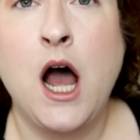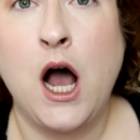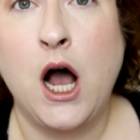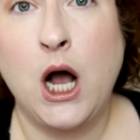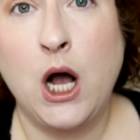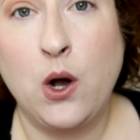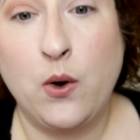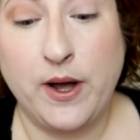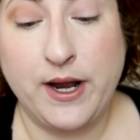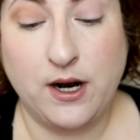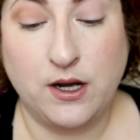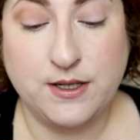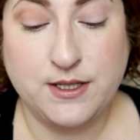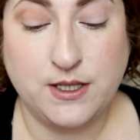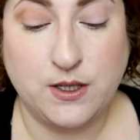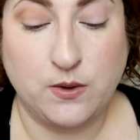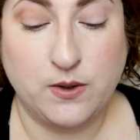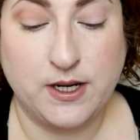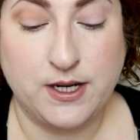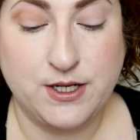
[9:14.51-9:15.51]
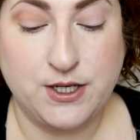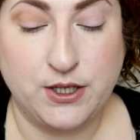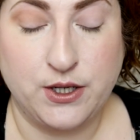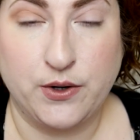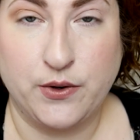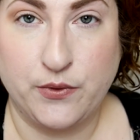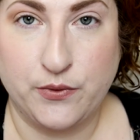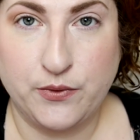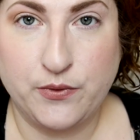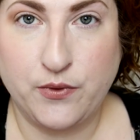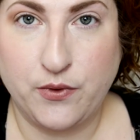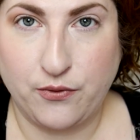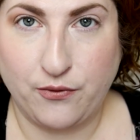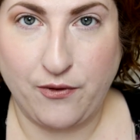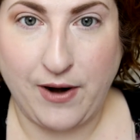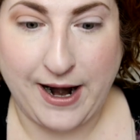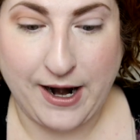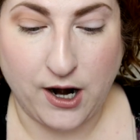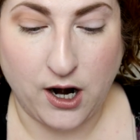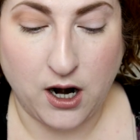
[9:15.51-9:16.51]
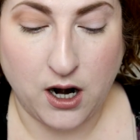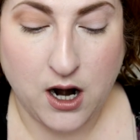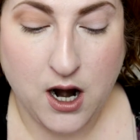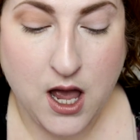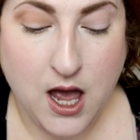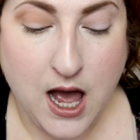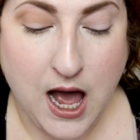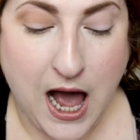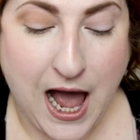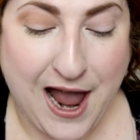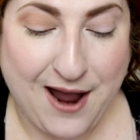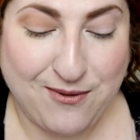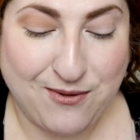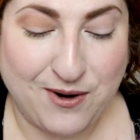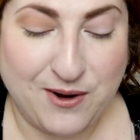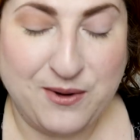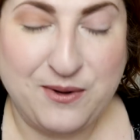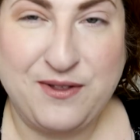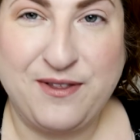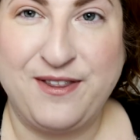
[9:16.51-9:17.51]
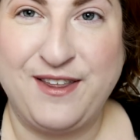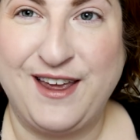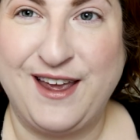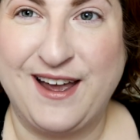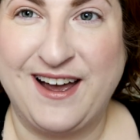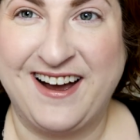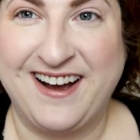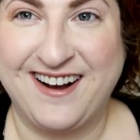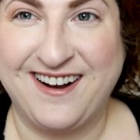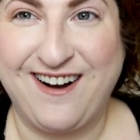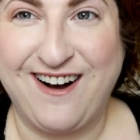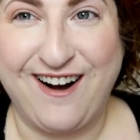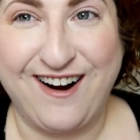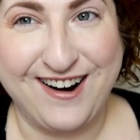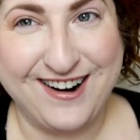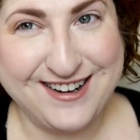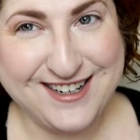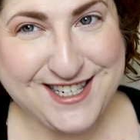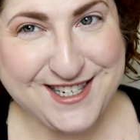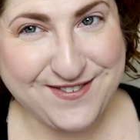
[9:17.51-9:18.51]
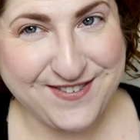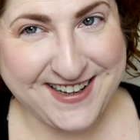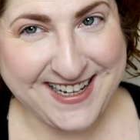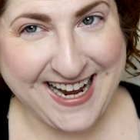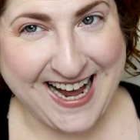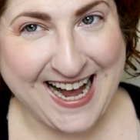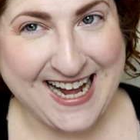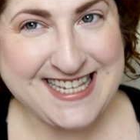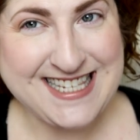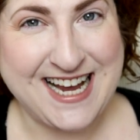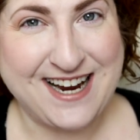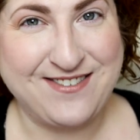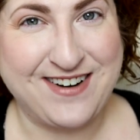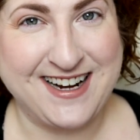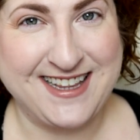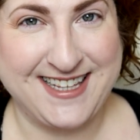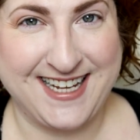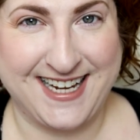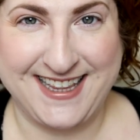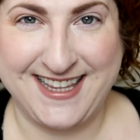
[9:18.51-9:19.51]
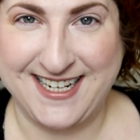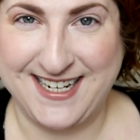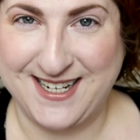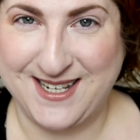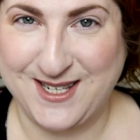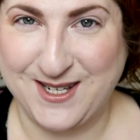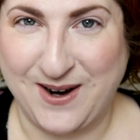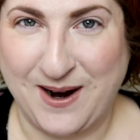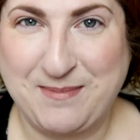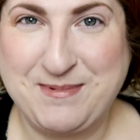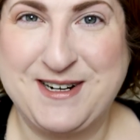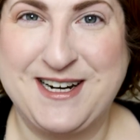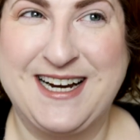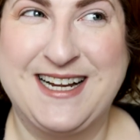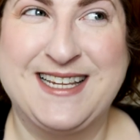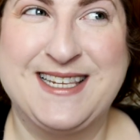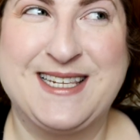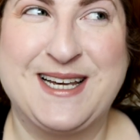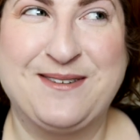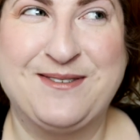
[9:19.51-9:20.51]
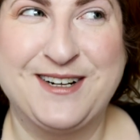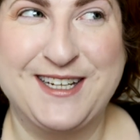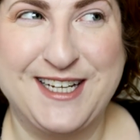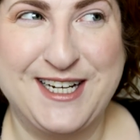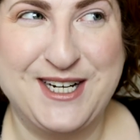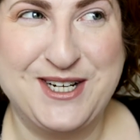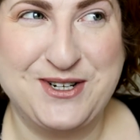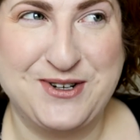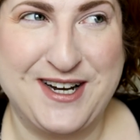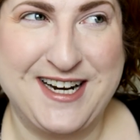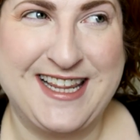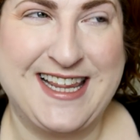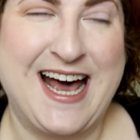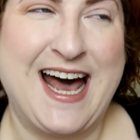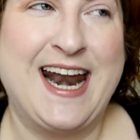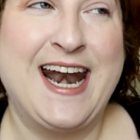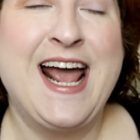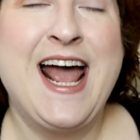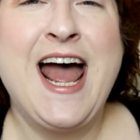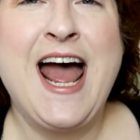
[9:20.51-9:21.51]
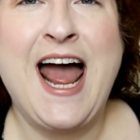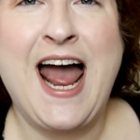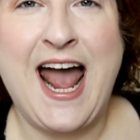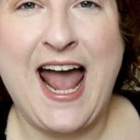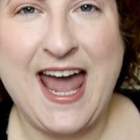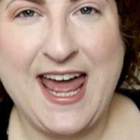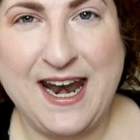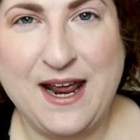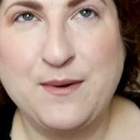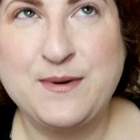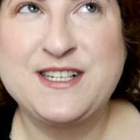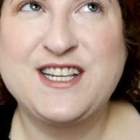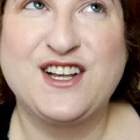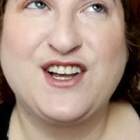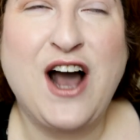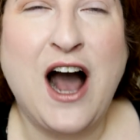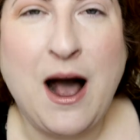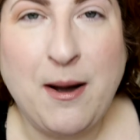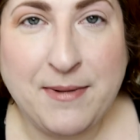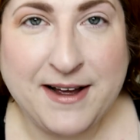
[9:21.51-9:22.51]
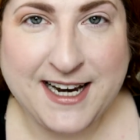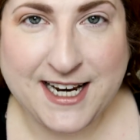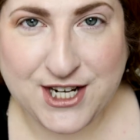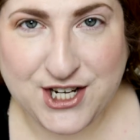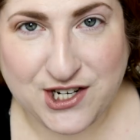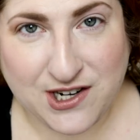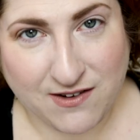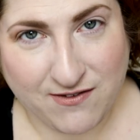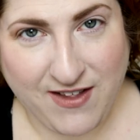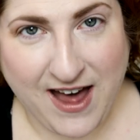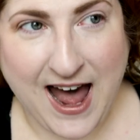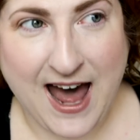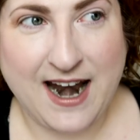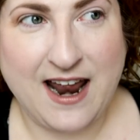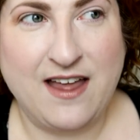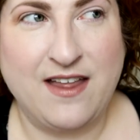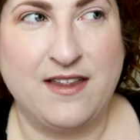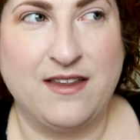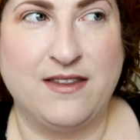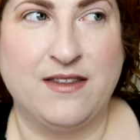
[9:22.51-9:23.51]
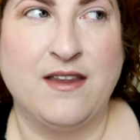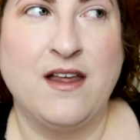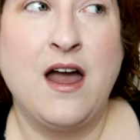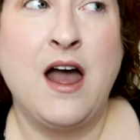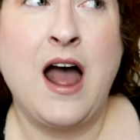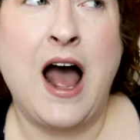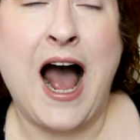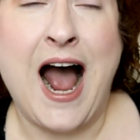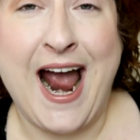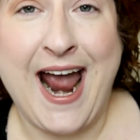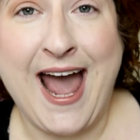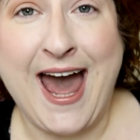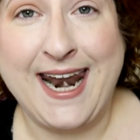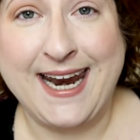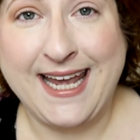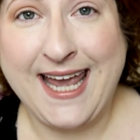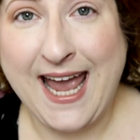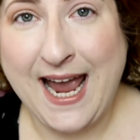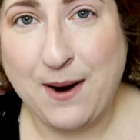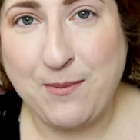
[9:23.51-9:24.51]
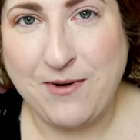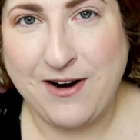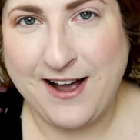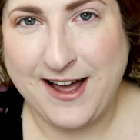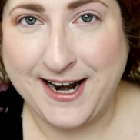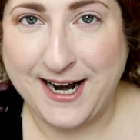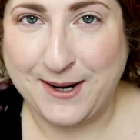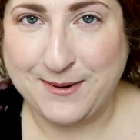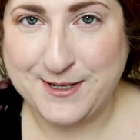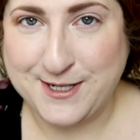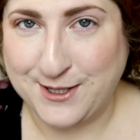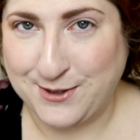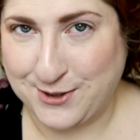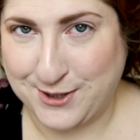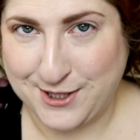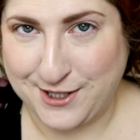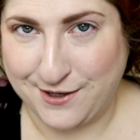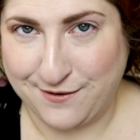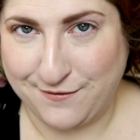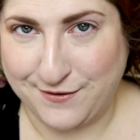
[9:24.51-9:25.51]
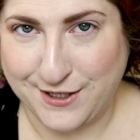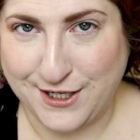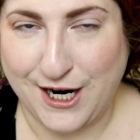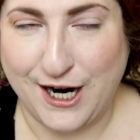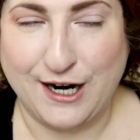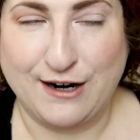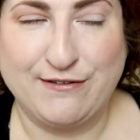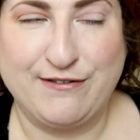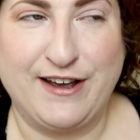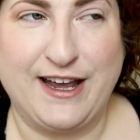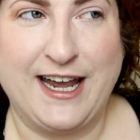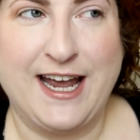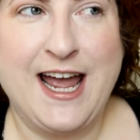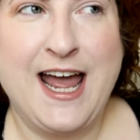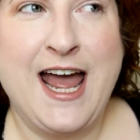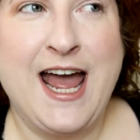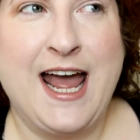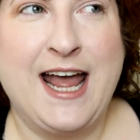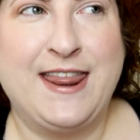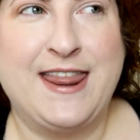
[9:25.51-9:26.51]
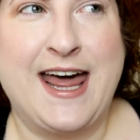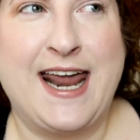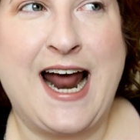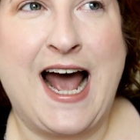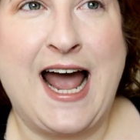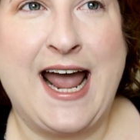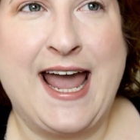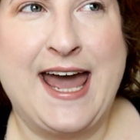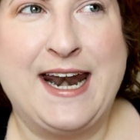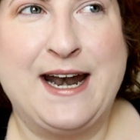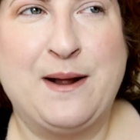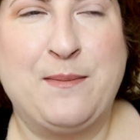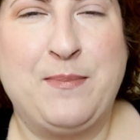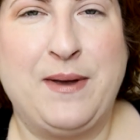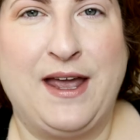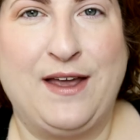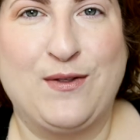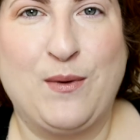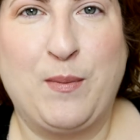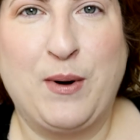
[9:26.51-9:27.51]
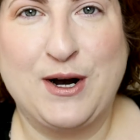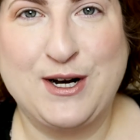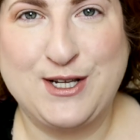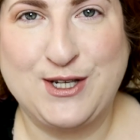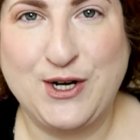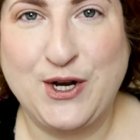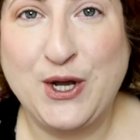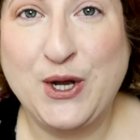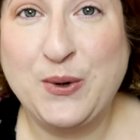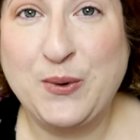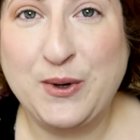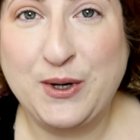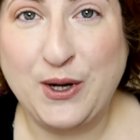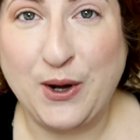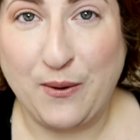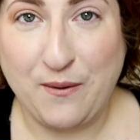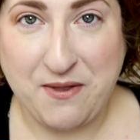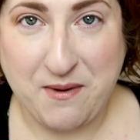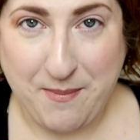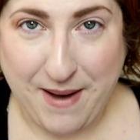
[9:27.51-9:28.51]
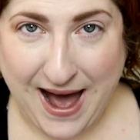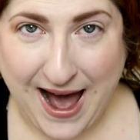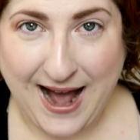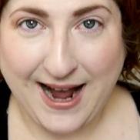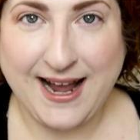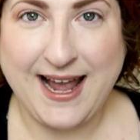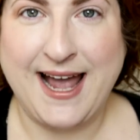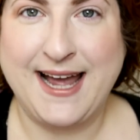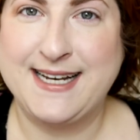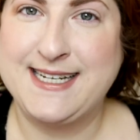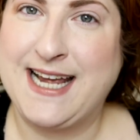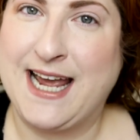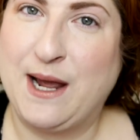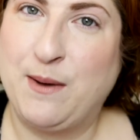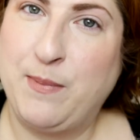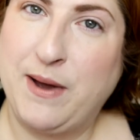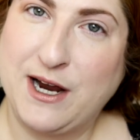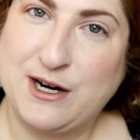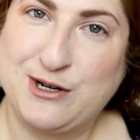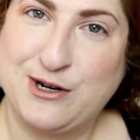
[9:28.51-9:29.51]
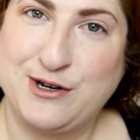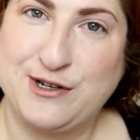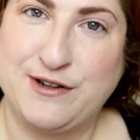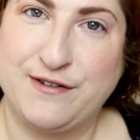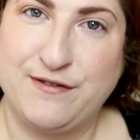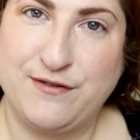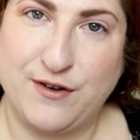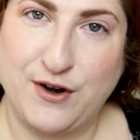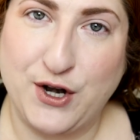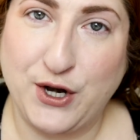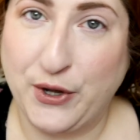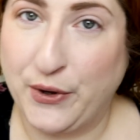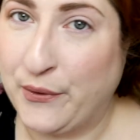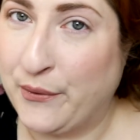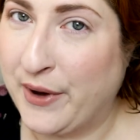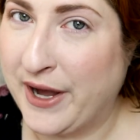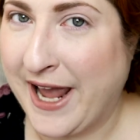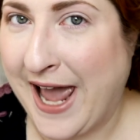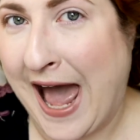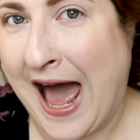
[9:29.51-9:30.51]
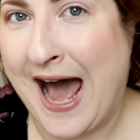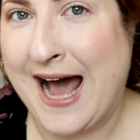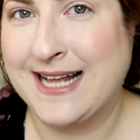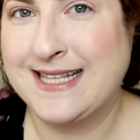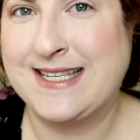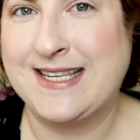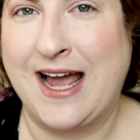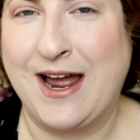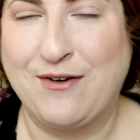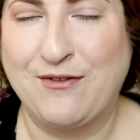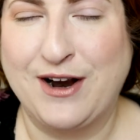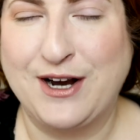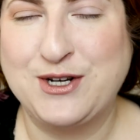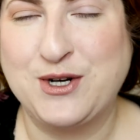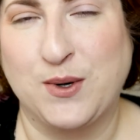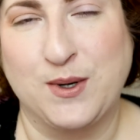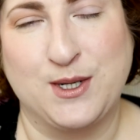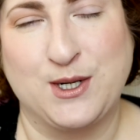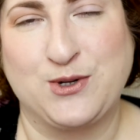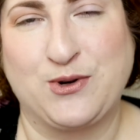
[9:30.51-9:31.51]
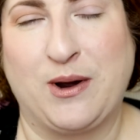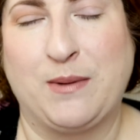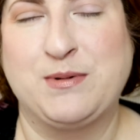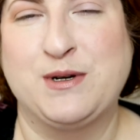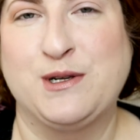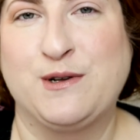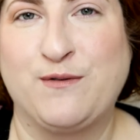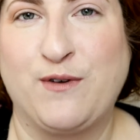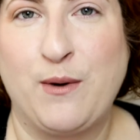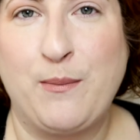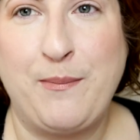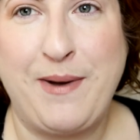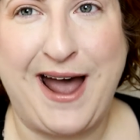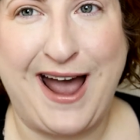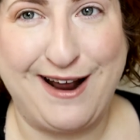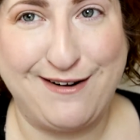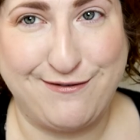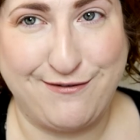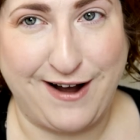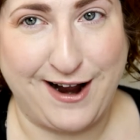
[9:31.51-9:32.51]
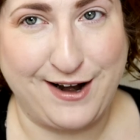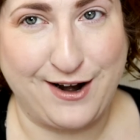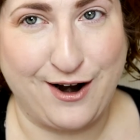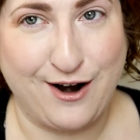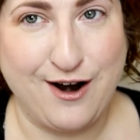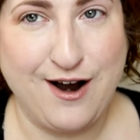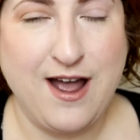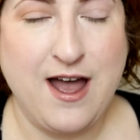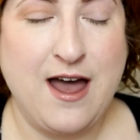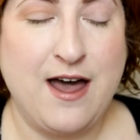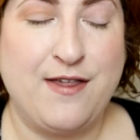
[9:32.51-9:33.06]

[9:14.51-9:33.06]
Oh, and also because, you know, a writer, I wrote the uh, cards for the cats. I write like the descriptions. I really enjoyed that. And it was a combination of that and I had a camera and I was interested in photography that I ended up being the person who would go in the back and take pictures of new cats and write short descriptions for Pet Finder.